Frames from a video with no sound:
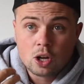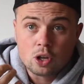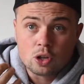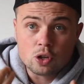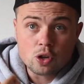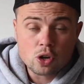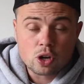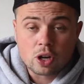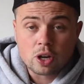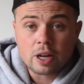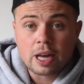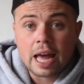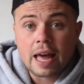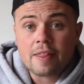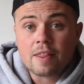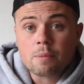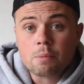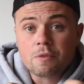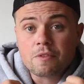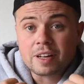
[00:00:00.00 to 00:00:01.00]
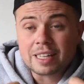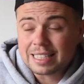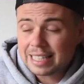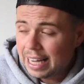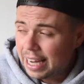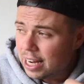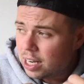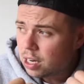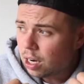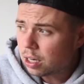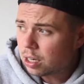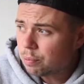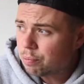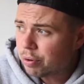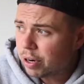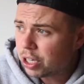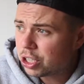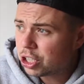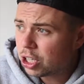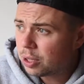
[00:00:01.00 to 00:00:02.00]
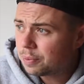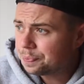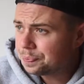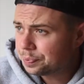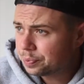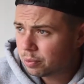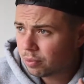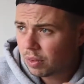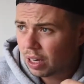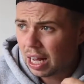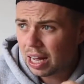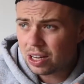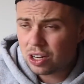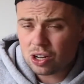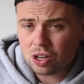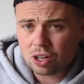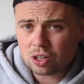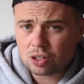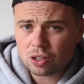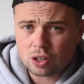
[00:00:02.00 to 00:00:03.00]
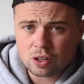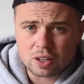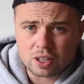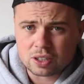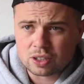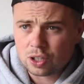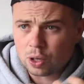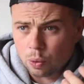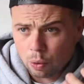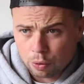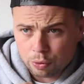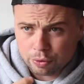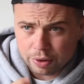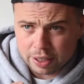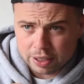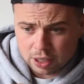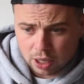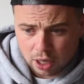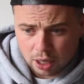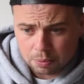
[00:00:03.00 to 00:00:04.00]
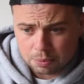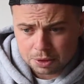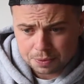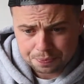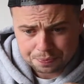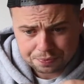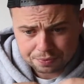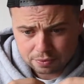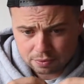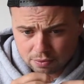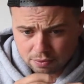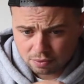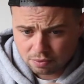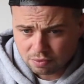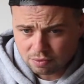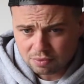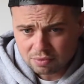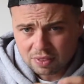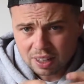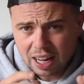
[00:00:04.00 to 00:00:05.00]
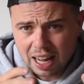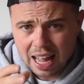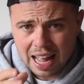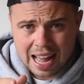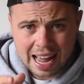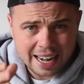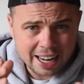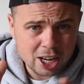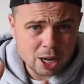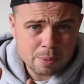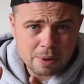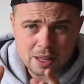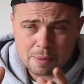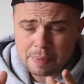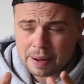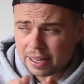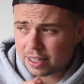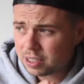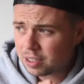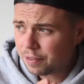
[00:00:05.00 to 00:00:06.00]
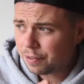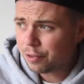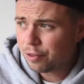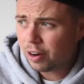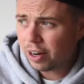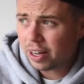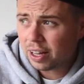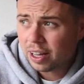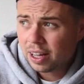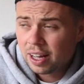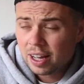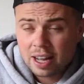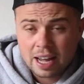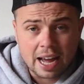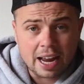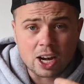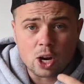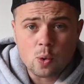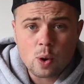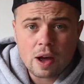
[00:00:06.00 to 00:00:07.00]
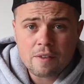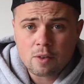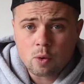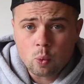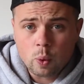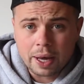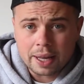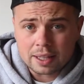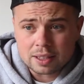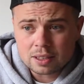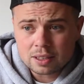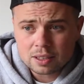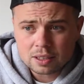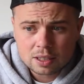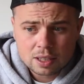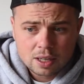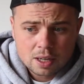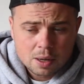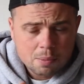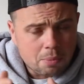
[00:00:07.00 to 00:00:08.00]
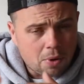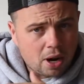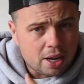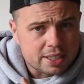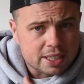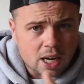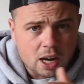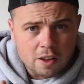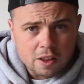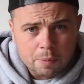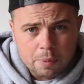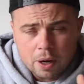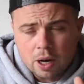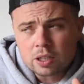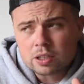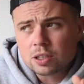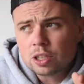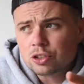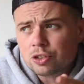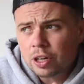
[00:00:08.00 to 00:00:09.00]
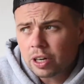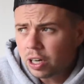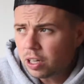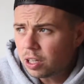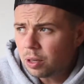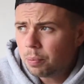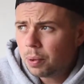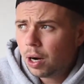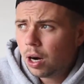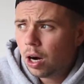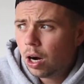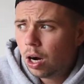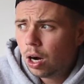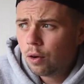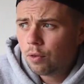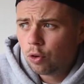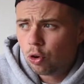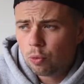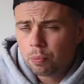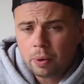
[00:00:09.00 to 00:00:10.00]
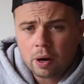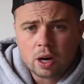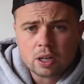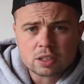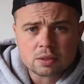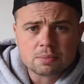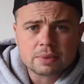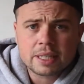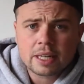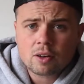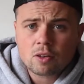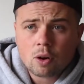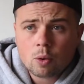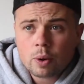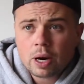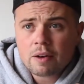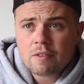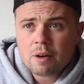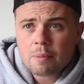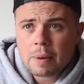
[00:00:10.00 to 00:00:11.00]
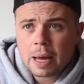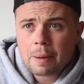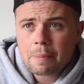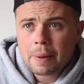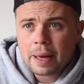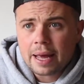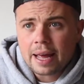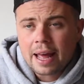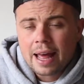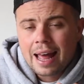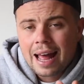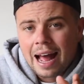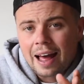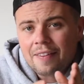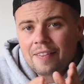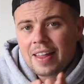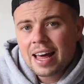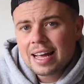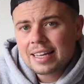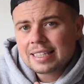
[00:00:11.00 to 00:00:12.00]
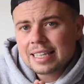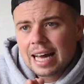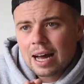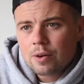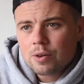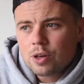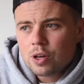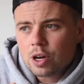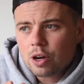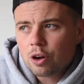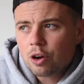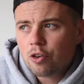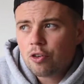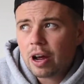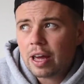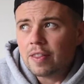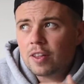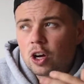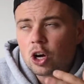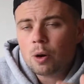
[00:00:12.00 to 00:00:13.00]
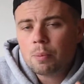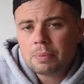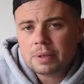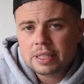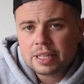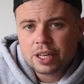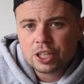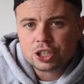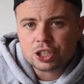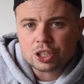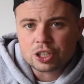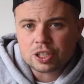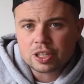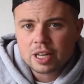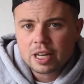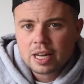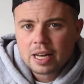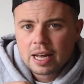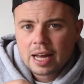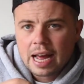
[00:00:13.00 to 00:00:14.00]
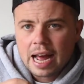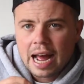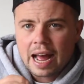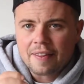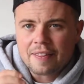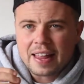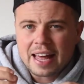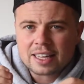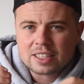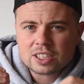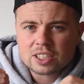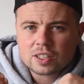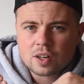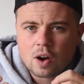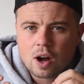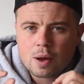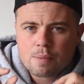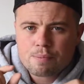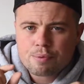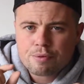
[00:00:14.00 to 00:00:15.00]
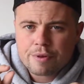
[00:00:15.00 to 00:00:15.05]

You can get them fatigued under pressure, and you can do this 2 or 3 times, and it could be the best of 3, and whoever wins buys that other person a drink in the bar or buys them dinner or whatever it may be, and that's how you can create the competition and that slight